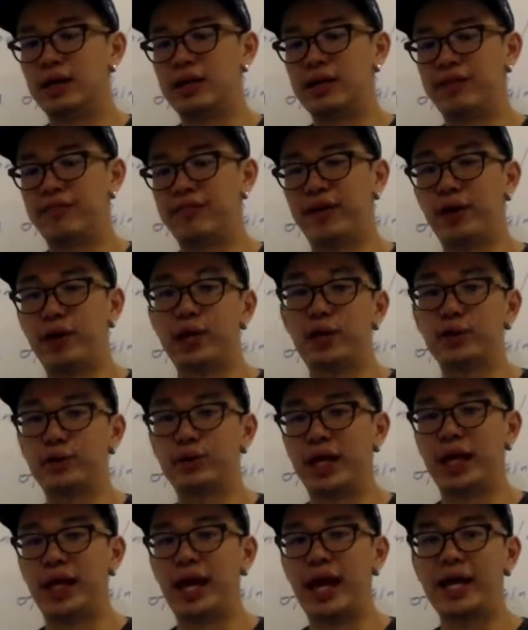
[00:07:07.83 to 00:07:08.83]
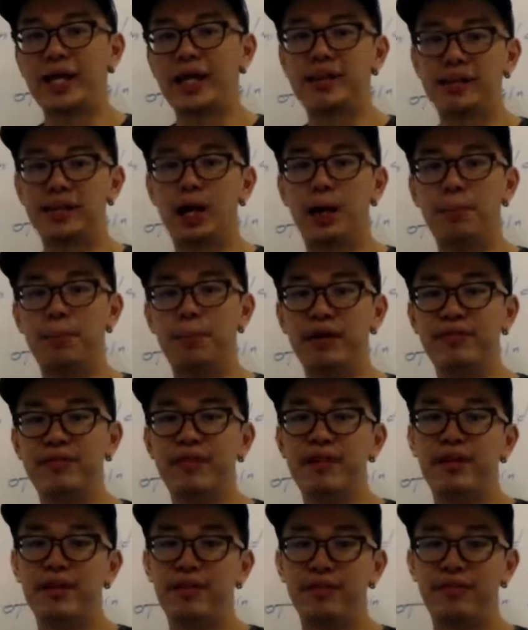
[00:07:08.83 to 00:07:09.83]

he found out that anything above